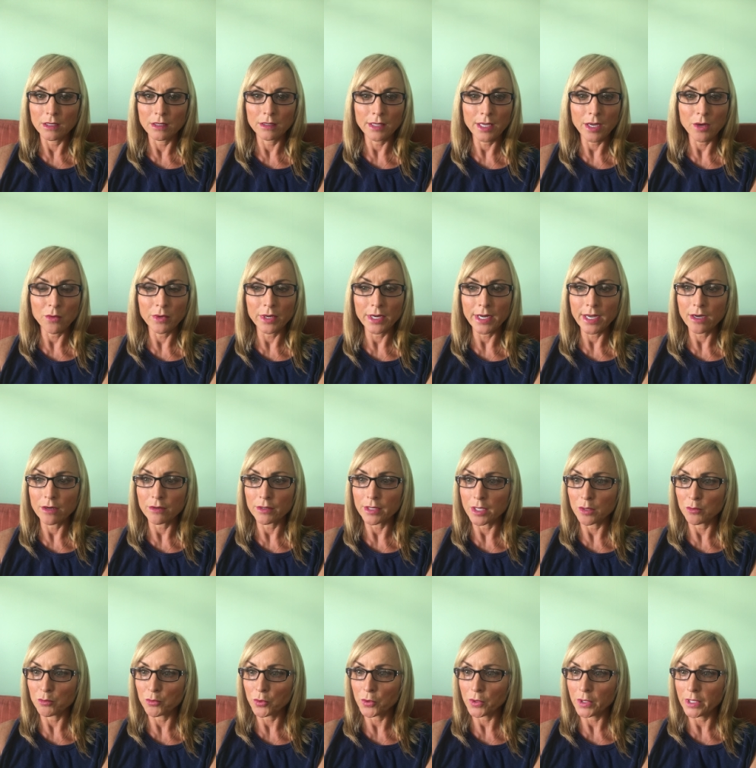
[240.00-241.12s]
and they went out
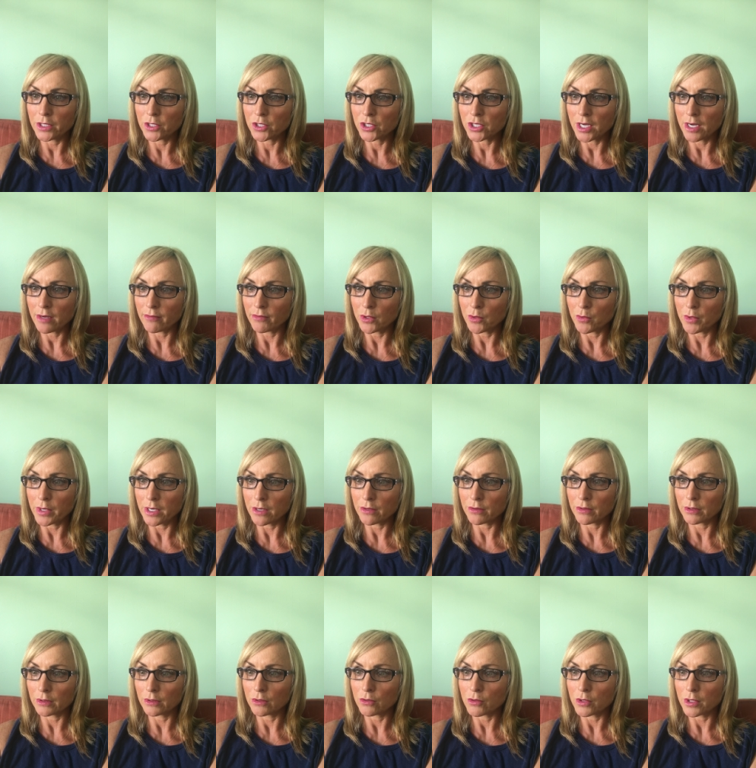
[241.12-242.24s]
and preached everywhere
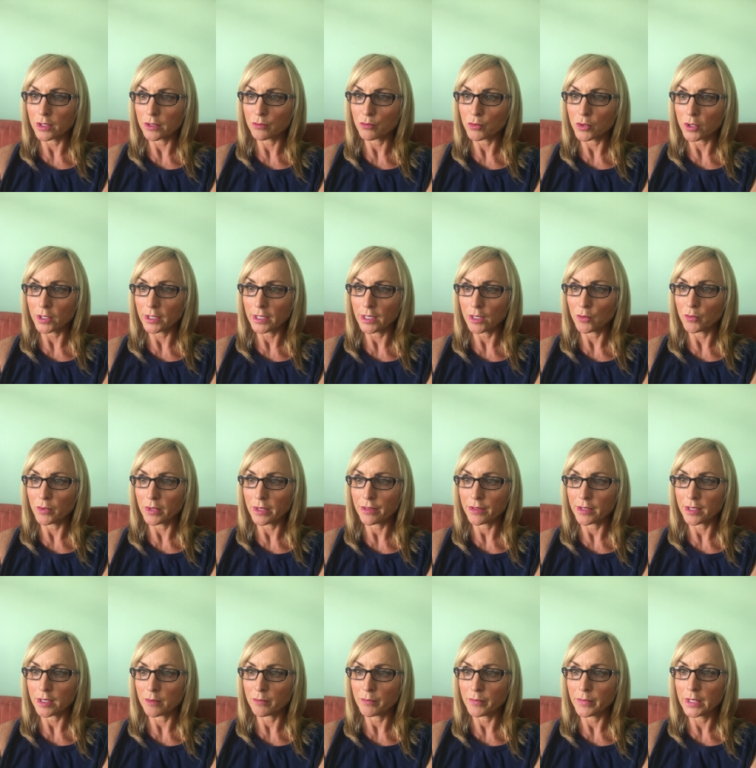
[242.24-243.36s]
the Lord working with
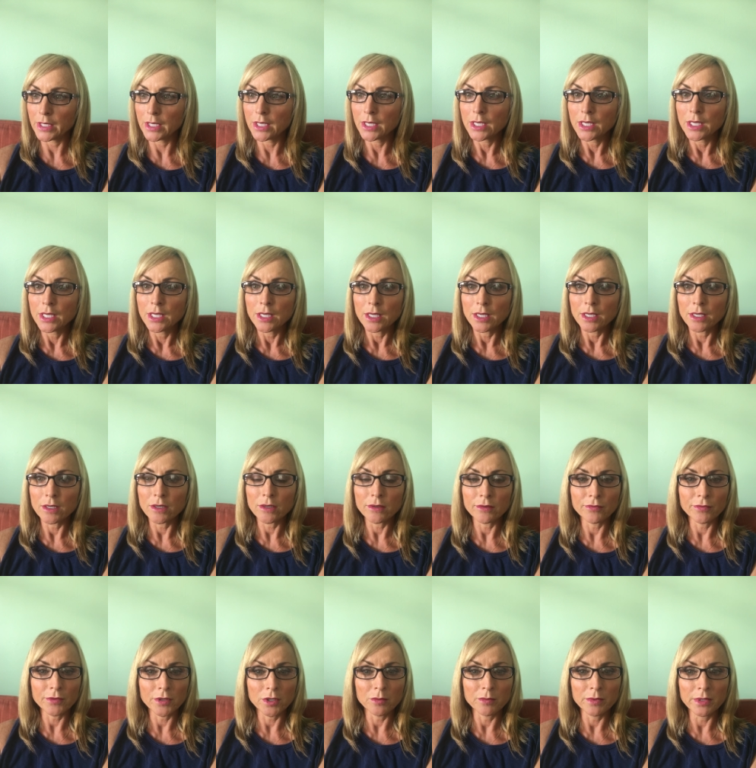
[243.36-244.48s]
them and
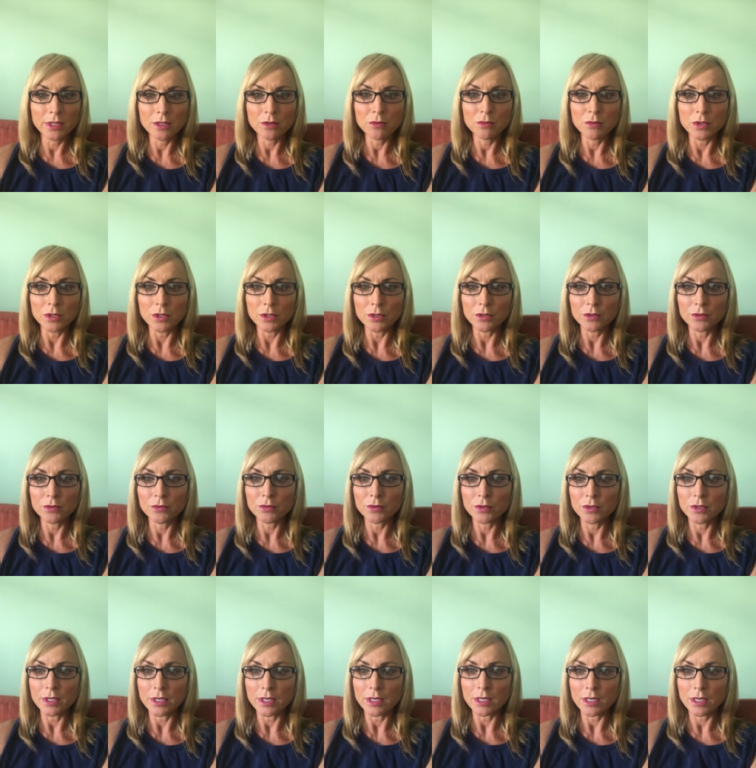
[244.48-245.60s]
confirming the word through
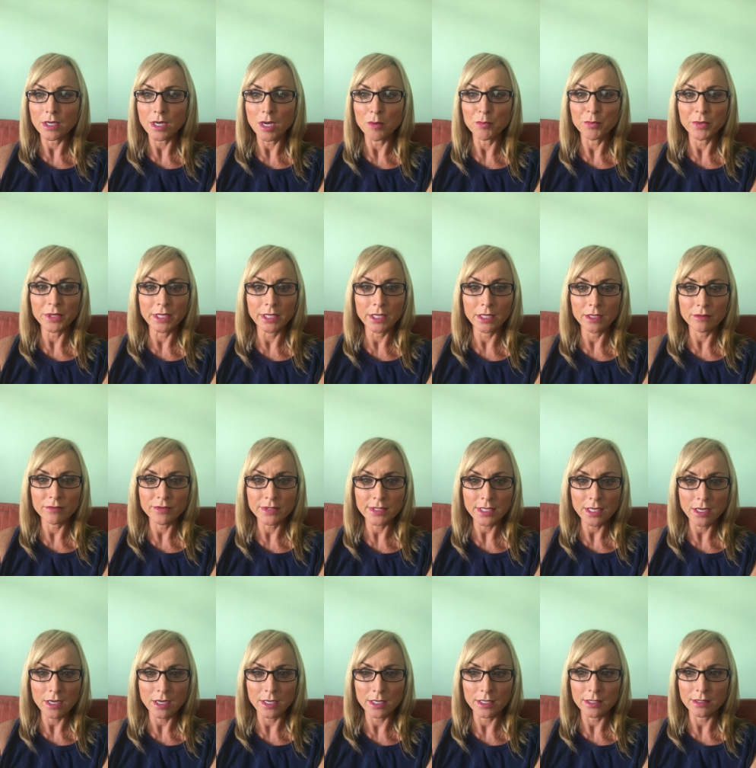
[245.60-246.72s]
the accompany of
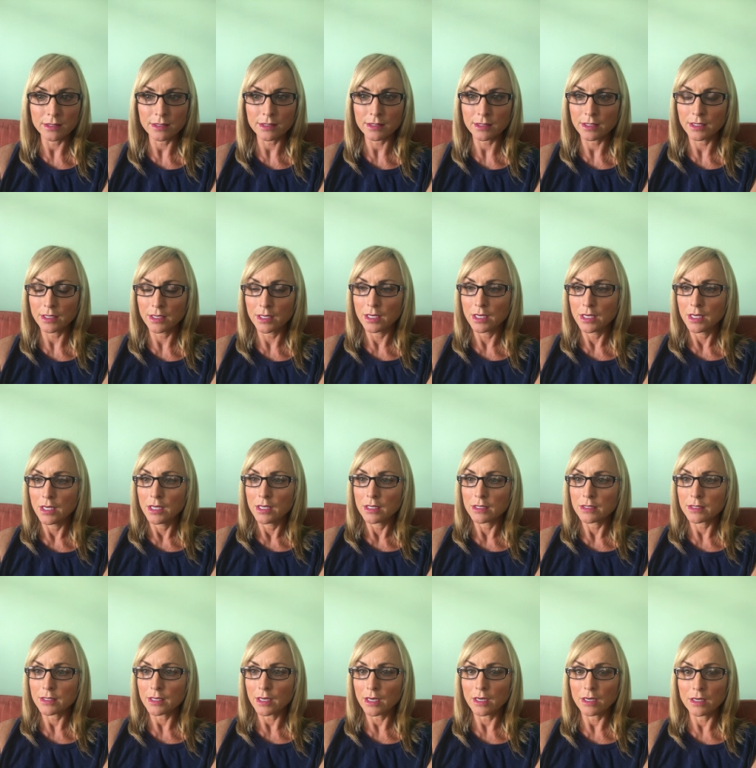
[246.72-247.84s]
signs.
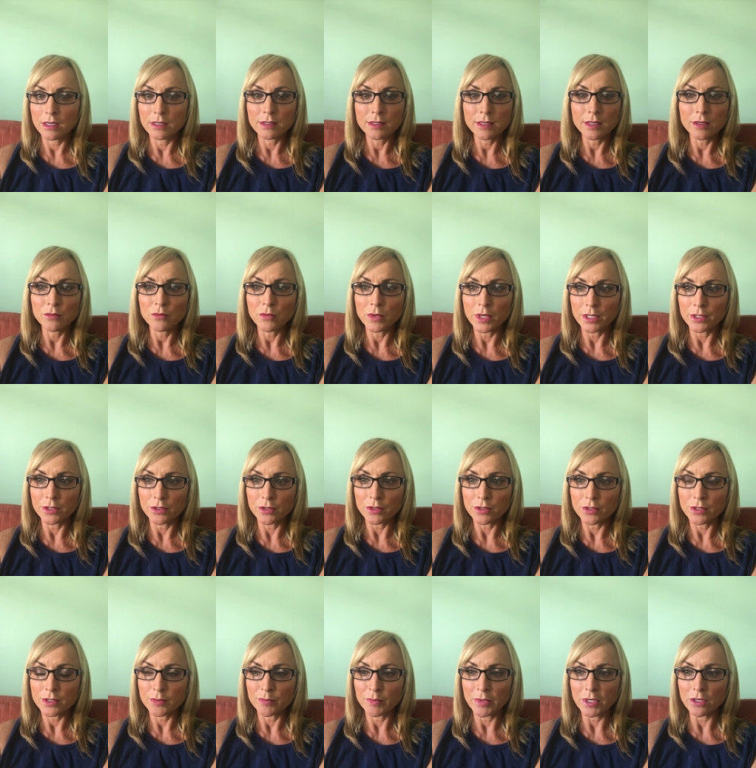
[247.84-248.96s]
Signs and
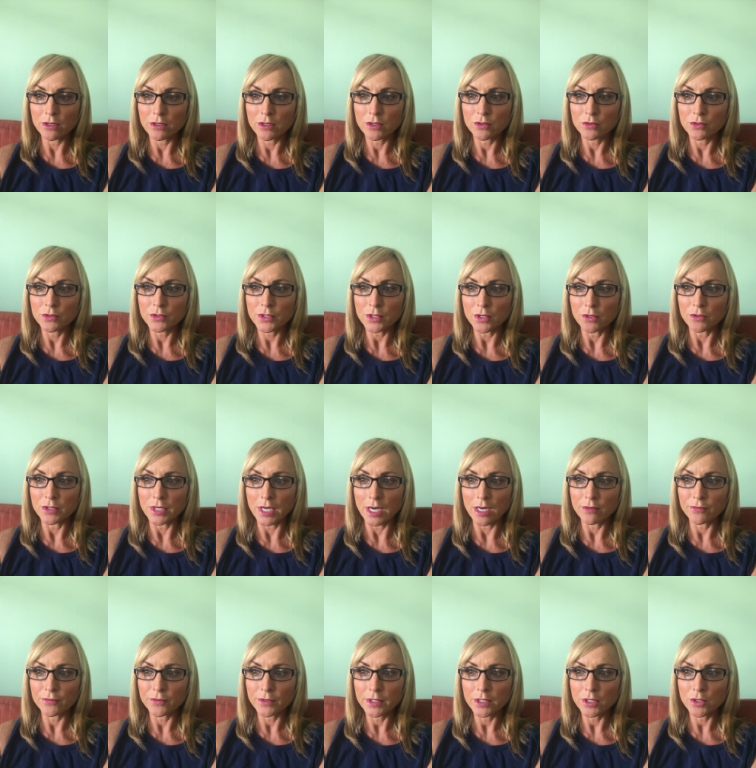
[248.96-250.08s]
wonders, miracles are
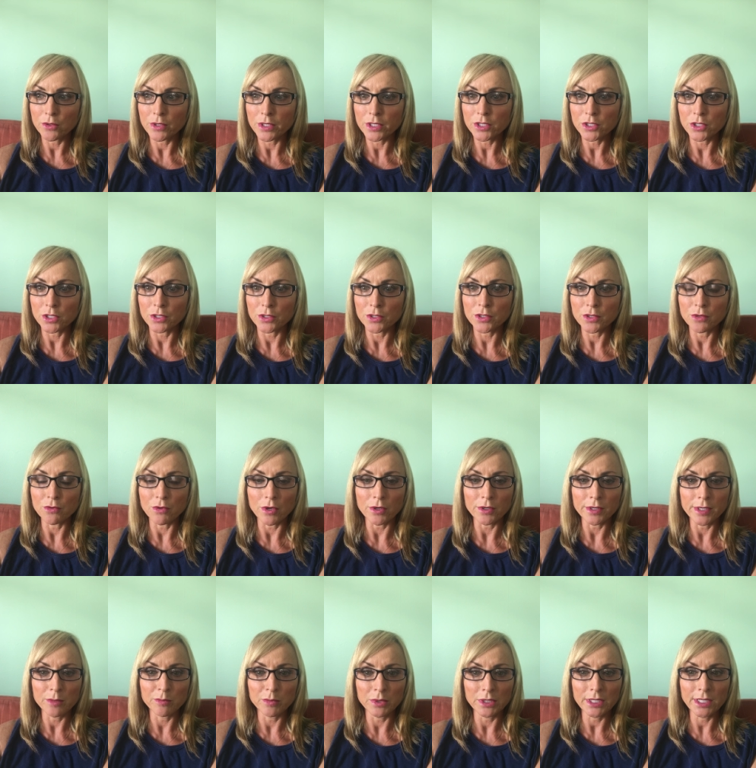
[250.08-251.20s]
not for the Christians who
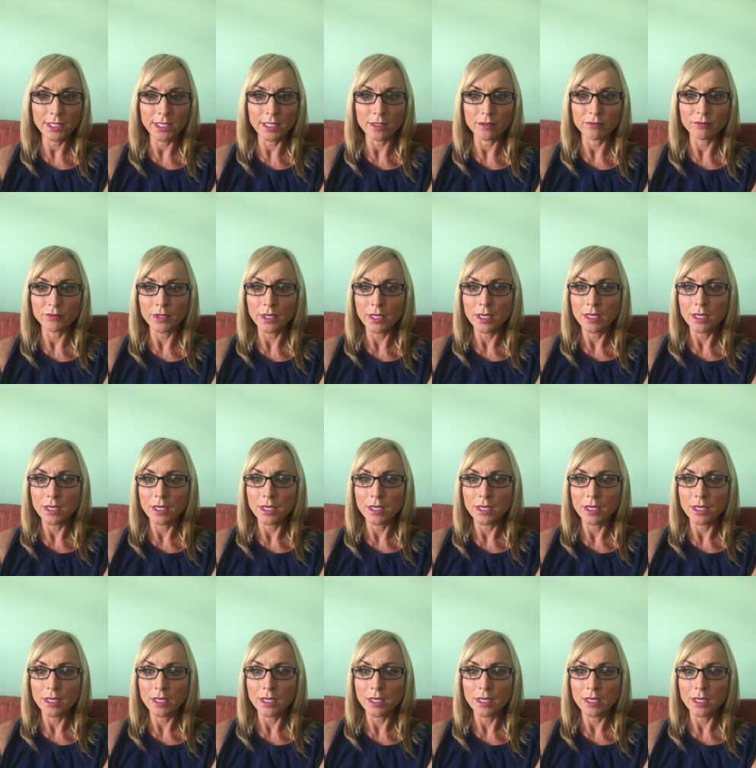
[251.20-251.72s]
already believe.